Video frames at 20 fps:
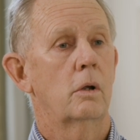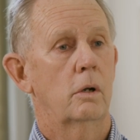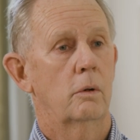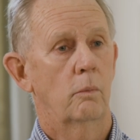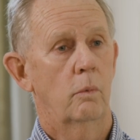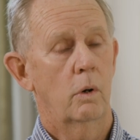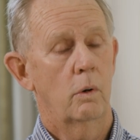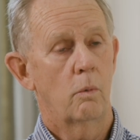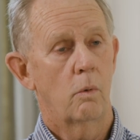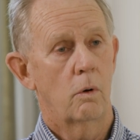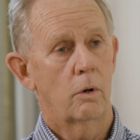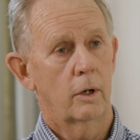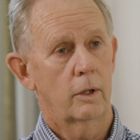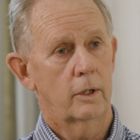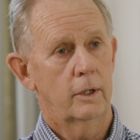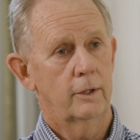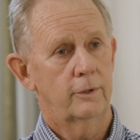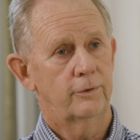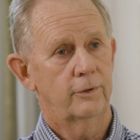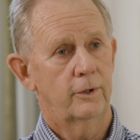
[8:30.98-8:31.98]
and we want to
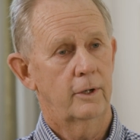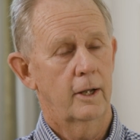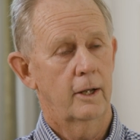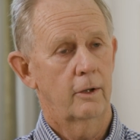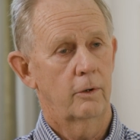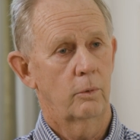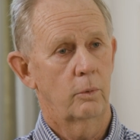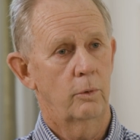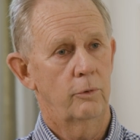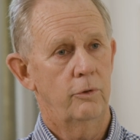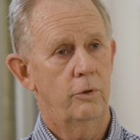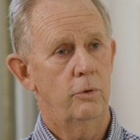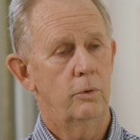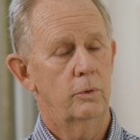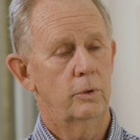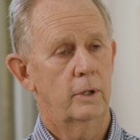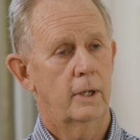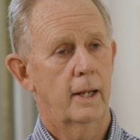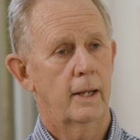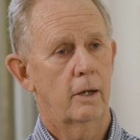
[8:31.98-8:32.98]
get together with
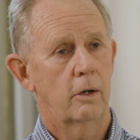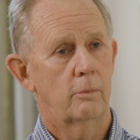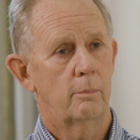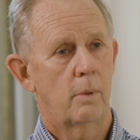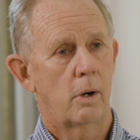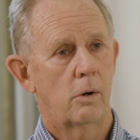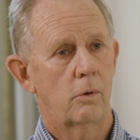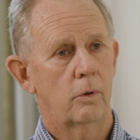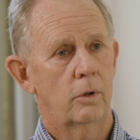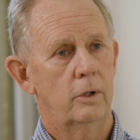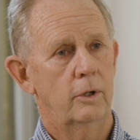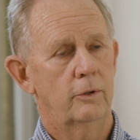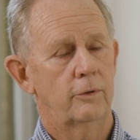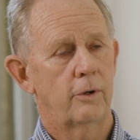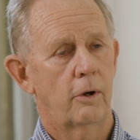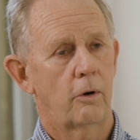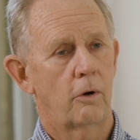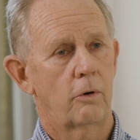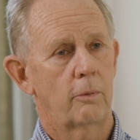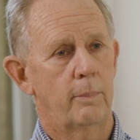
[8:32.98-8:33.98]
you and Gail Money and
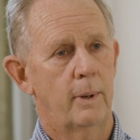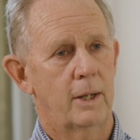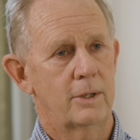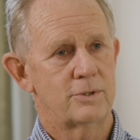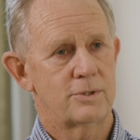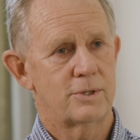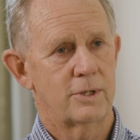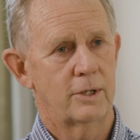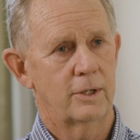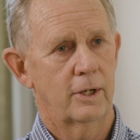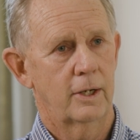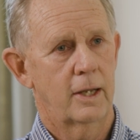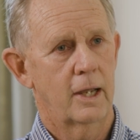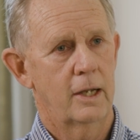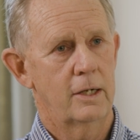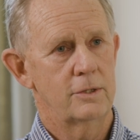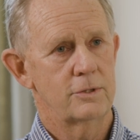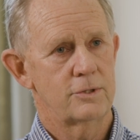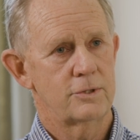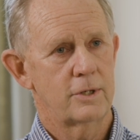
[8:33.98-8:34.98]
talk about
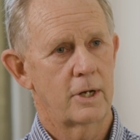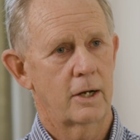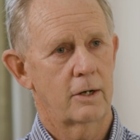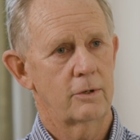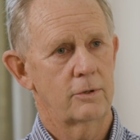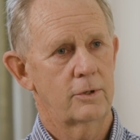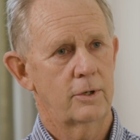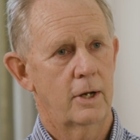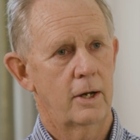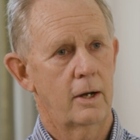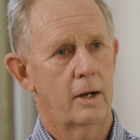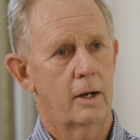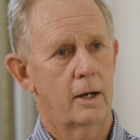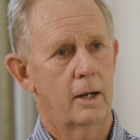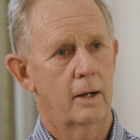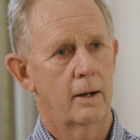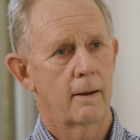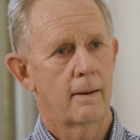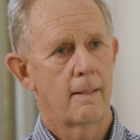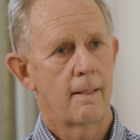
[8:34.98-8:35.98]
syndicating
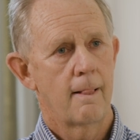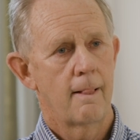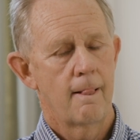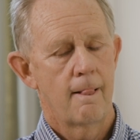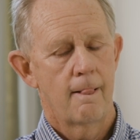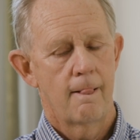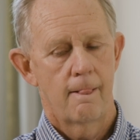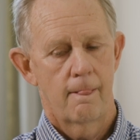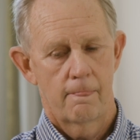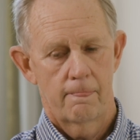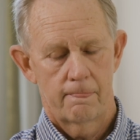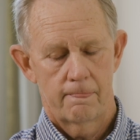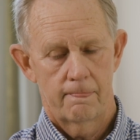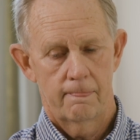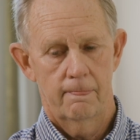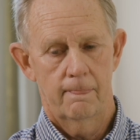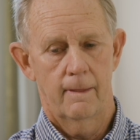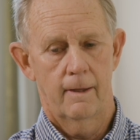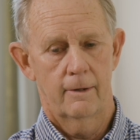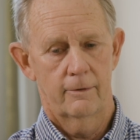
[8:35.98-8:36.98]
secretariat.
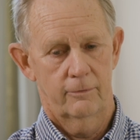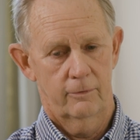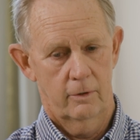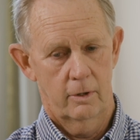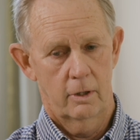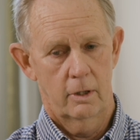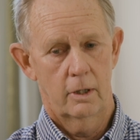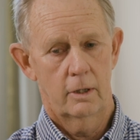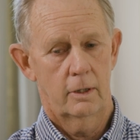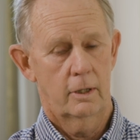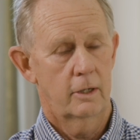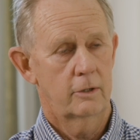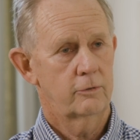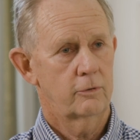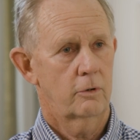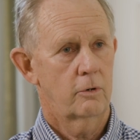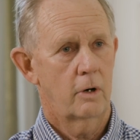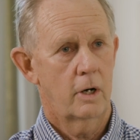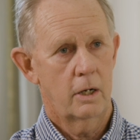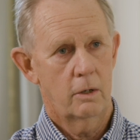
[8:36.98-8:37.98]
And I said, yeah,
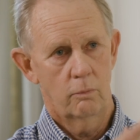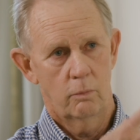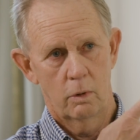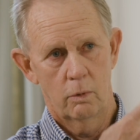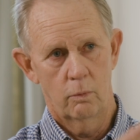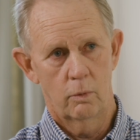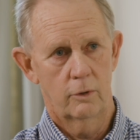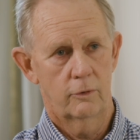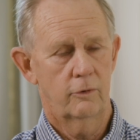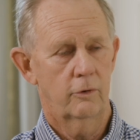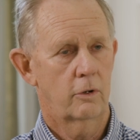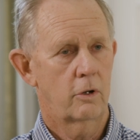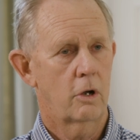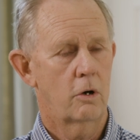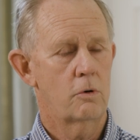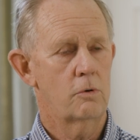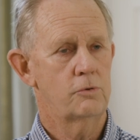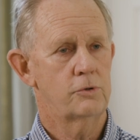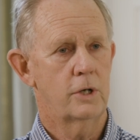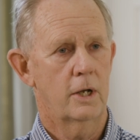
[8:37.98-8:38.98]
that's great. We went to the
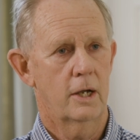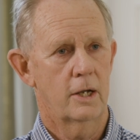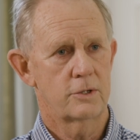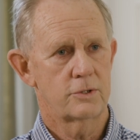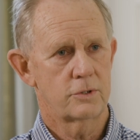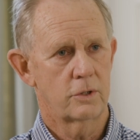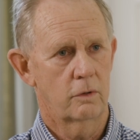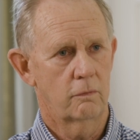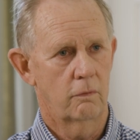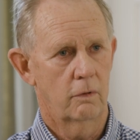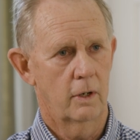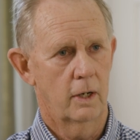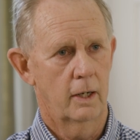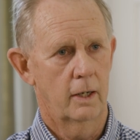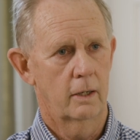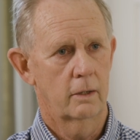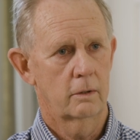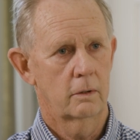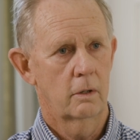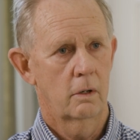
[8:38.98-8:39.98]
coach house over
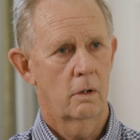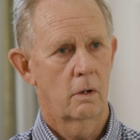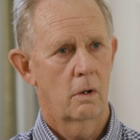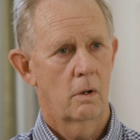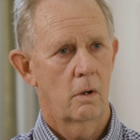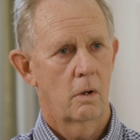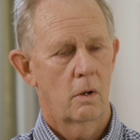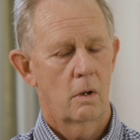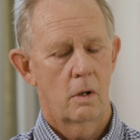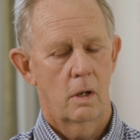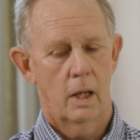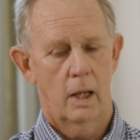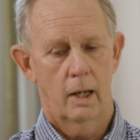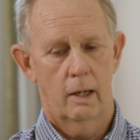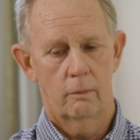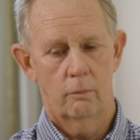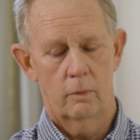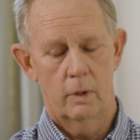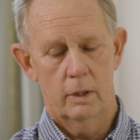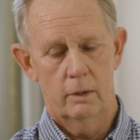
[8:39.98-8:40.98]
there
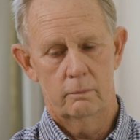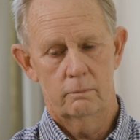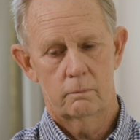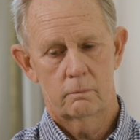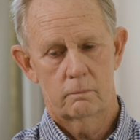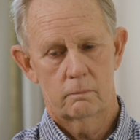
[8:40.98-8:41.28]
and we